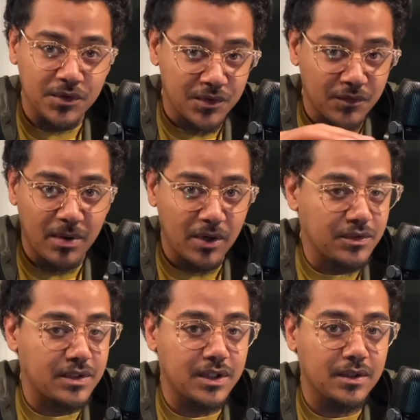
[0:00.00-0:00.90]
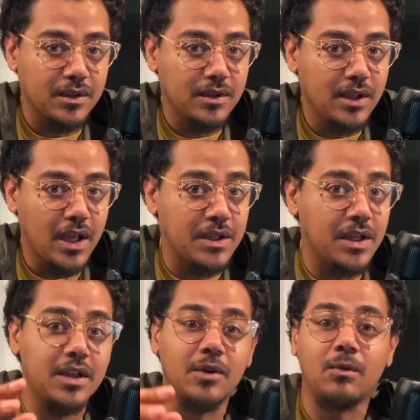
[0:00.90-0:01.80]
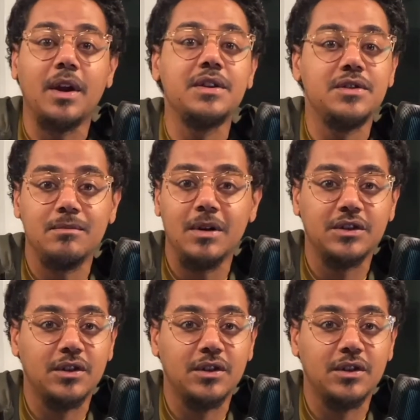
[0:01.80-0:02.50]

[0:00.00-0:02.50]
you've posted and then can rate you based on,